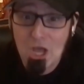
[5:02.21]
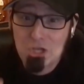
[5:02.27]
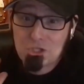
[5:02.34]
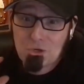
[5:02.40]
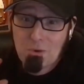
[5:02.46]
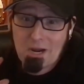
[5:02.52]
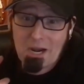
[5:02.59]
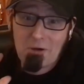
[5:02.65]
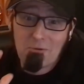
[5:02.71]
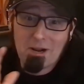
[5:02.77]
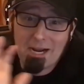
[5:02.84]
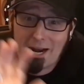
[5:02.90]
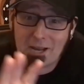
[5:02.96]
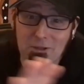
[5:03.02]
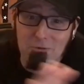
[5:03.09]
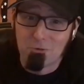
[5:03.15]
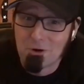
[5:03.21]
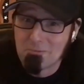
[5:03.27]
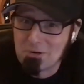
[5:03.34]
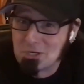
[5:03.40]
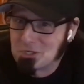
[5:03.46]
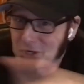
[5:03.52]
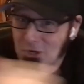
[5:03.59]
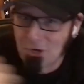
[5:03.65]
So when I ran out of the room
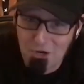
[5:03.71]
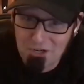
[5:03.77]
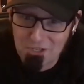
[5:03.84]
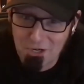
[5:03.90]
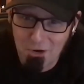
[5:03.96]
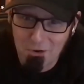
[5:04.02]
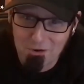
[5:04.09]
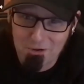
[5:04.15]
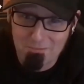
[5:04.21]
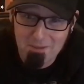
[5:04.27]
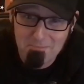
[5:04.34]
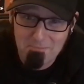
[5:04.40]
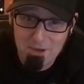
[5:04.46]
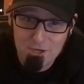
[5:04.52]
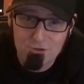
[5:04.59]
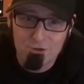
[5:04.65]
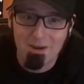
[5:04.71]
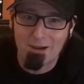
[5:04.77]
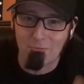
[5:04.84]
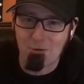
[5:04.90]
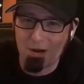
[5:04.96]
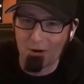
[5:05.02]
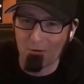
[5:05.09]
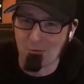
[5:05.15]
and turned to go my bedroom, I
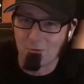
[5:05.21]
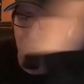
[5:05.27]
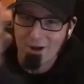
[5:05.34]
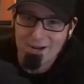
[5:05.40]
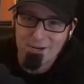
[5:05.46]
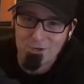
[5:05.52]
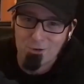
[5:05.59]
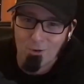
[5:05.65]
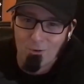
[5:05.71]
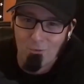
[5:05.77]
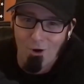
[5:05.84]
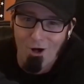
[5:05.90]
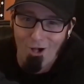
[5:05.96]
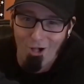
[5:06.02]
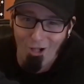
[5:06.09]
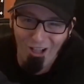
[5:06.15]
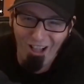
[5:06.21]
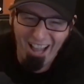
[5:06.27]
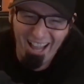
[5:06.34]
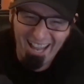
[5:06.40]
ran right into a wall.